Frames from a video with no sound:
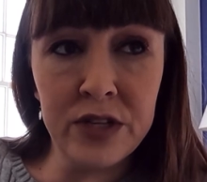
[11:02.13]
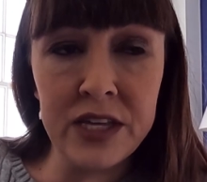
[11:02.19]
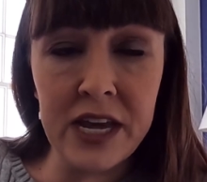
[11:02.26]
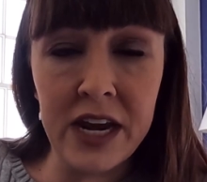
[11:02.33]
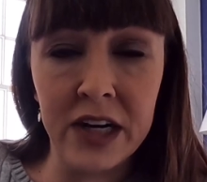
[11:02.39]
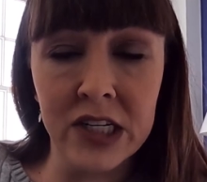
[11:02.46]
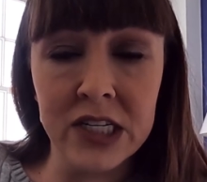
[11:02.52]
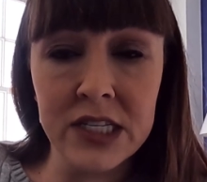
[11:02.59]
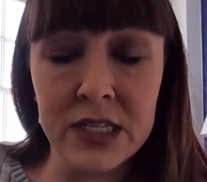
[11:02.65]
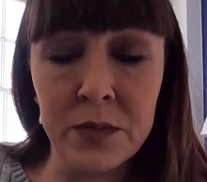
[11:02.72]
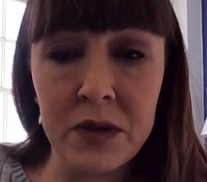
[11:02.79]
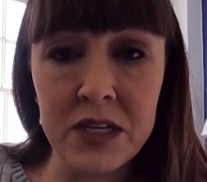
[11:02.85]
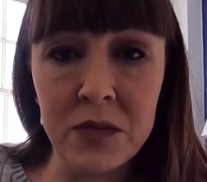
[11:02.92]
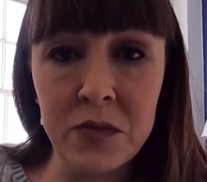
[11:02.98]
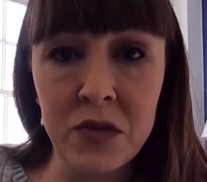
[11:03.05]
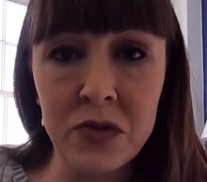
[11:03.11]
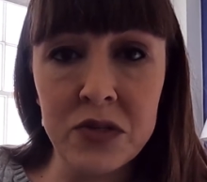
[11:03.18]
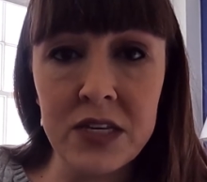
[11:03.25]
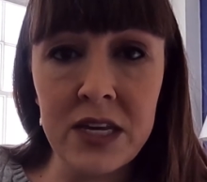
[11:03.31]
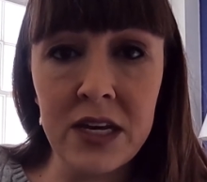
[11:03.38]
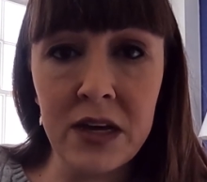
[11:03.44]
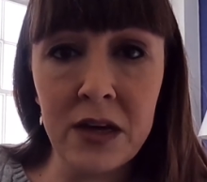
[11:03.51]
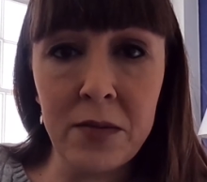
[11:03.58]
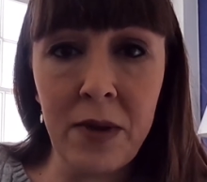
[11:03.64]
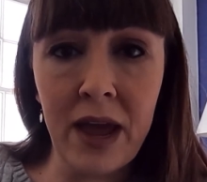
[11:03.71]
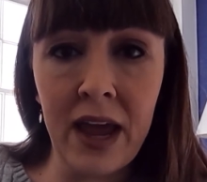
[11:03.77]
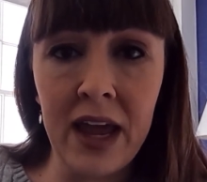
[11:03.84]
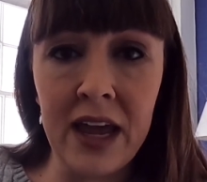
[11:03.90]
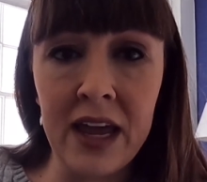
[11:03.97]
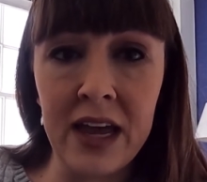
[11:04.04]
to the Air and Space Museum,
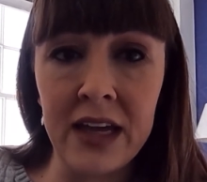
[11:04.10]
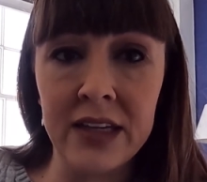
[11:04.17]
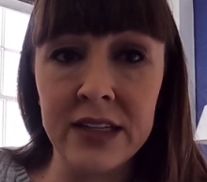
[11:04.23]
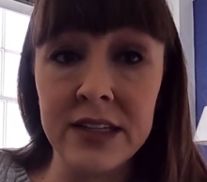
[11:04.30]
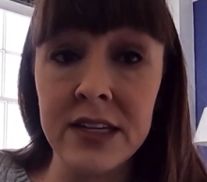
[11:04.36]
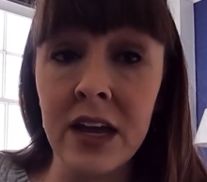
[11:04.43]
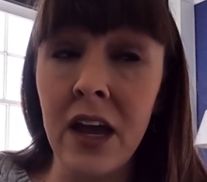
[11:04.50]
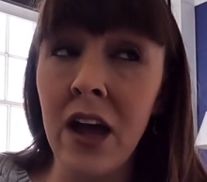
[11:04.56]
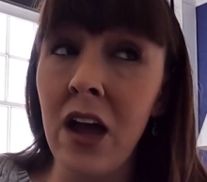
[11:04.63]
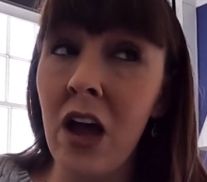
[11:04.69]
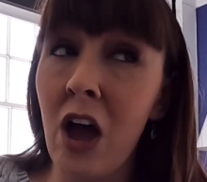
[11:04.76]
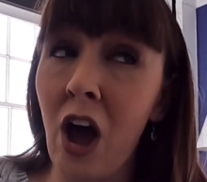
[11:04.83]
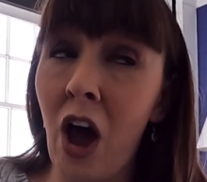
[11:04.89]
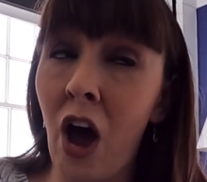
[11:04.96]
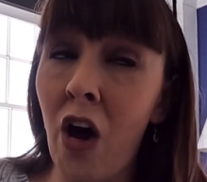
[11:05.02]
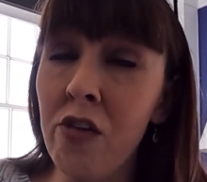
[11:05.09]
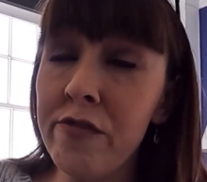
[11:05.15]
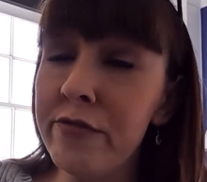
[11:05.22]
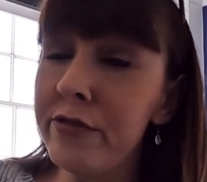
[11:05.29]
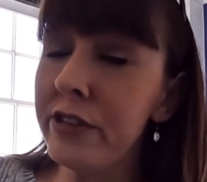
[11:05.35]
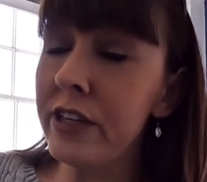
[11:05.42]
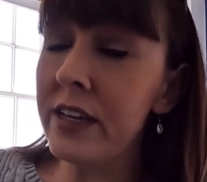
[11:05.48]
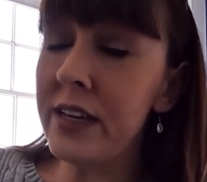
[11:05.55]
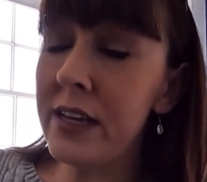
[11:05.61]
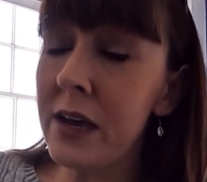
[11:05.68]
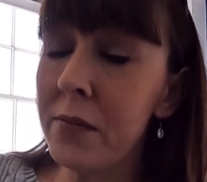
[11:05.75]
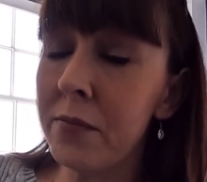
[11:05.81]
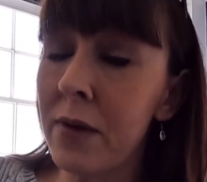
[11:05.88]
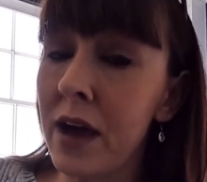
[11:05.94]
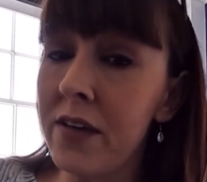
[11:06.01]
and
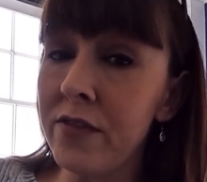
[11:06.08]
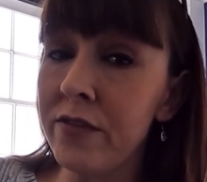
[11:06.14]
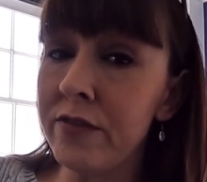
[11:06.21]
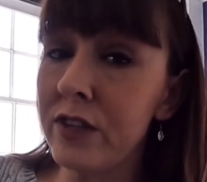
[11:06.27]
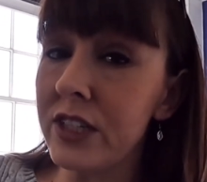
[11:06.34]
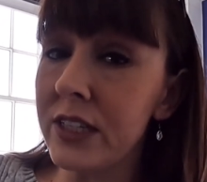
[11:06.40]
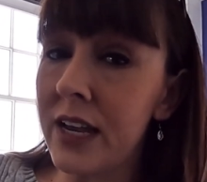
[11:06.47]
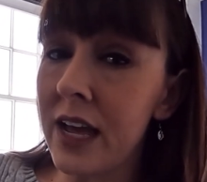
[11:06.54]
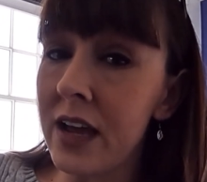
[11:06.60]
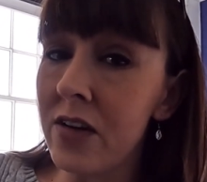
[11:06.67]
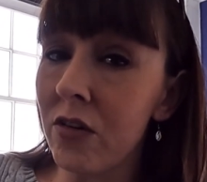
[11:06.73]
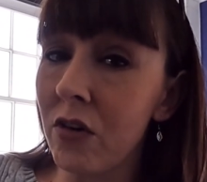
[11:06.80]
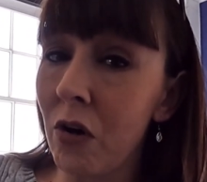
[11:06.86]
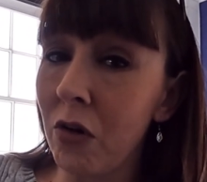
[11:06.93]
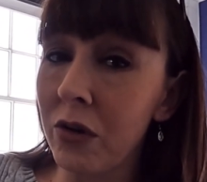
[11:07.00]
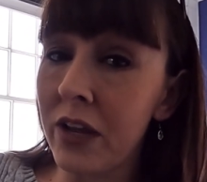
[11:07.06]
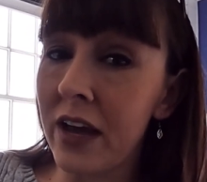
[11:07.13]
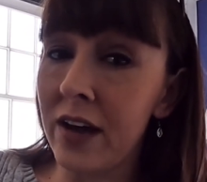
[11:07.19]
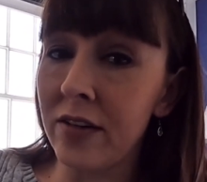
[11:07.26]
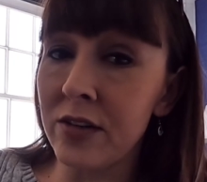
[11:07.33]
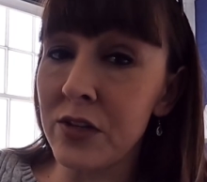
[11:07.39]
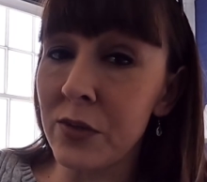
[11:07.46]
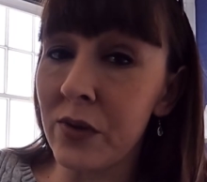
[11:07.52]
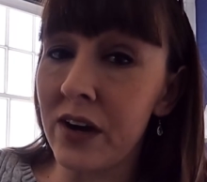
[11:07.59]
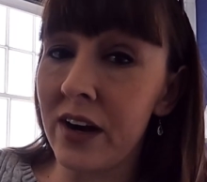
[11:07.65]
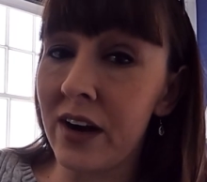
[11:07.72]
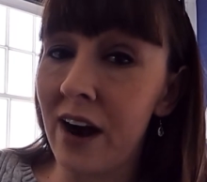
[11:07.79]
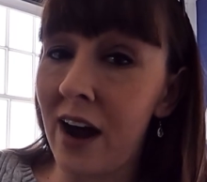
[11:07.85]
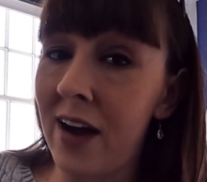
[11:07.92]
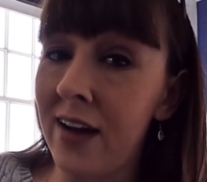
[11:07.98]
hopefully my foot and ankle hold out
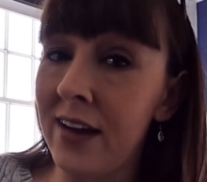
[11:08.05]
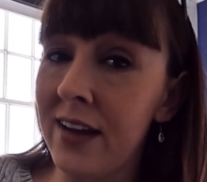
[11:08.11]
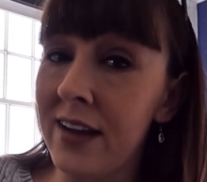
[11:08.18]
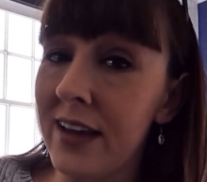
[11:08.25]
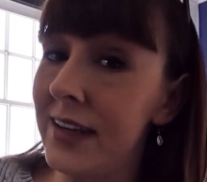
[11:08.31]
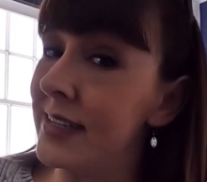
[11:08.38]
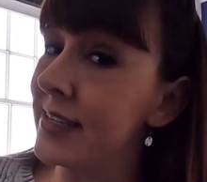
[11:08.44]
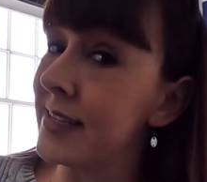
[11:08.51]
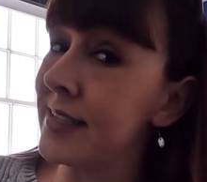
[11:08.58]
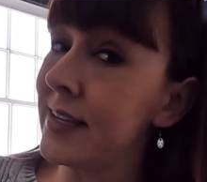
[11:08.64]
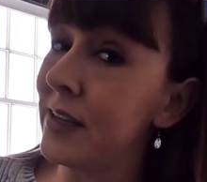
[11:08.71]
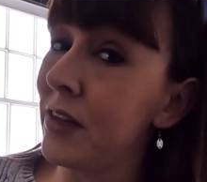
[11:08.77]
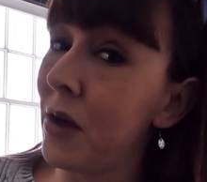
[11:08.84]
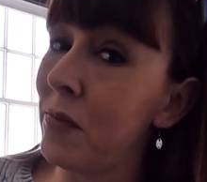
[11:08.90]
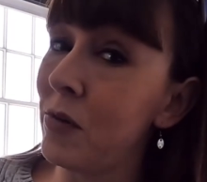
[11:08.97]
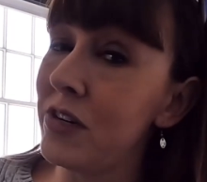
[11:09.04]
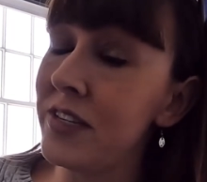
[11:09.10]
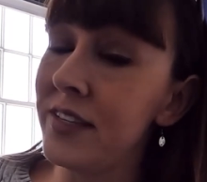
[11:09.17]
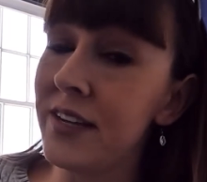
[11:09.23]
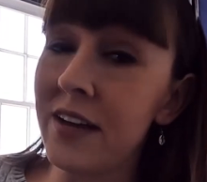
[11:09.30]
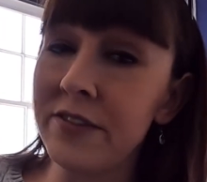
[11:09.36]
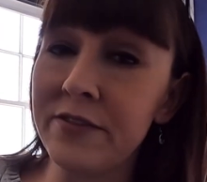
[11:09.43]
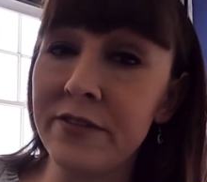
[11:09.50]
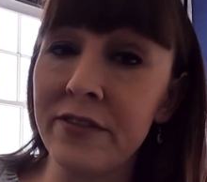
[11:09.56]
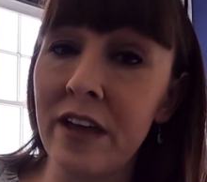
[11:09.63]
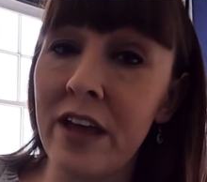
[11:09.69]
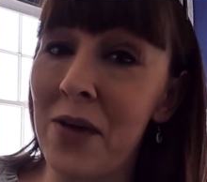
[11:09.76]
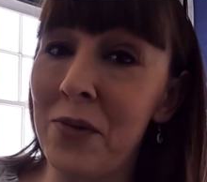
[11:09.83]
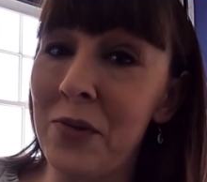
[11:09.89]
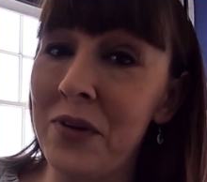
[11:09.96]
where I get to see a lot more stuff,
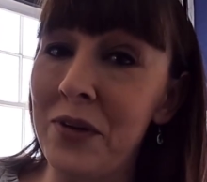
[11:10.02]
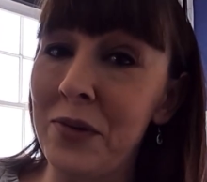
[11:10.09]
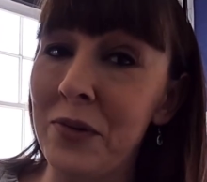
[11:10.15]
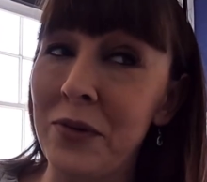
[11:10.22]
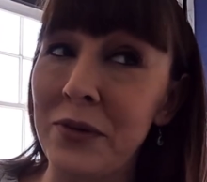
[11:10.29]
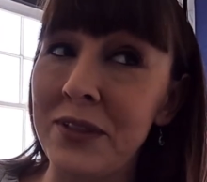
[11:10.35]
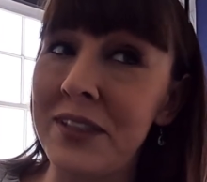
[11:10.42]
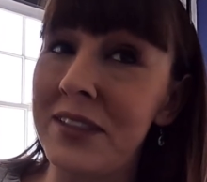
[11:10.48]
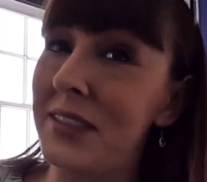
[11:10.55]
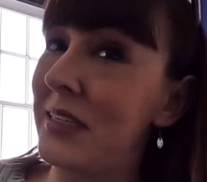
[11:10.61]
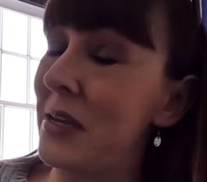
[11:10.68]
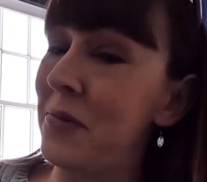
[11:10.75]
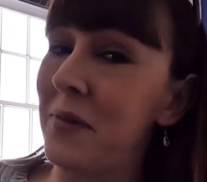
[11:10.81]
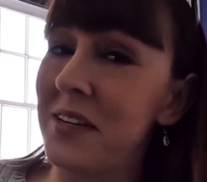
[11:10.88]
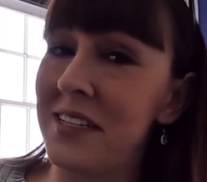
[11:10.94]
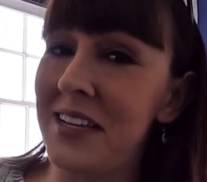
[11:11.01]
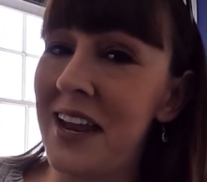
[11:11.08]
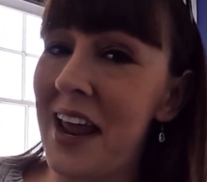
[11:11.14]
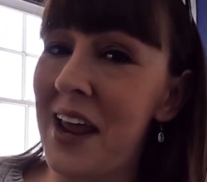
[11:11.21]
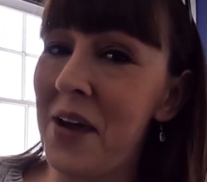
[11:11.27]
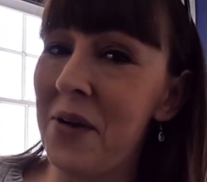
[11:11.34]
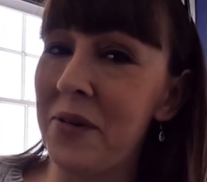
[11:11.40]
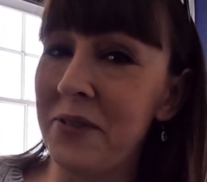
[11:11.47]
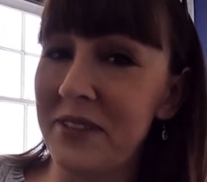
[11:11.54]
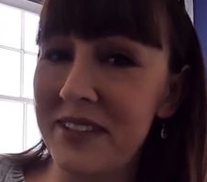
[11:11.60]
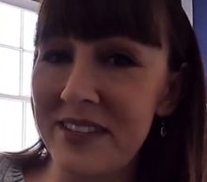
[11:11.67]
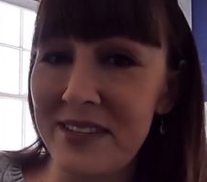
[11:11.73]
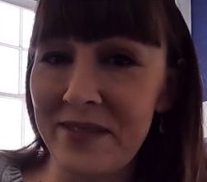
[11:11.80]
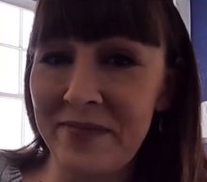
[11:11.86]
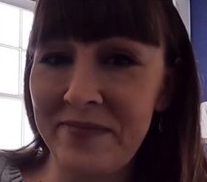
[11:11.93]
and we will see what today
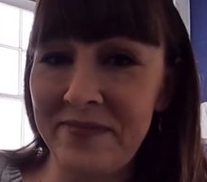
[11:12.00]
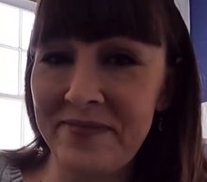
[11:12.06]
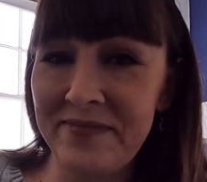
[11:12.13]
holds.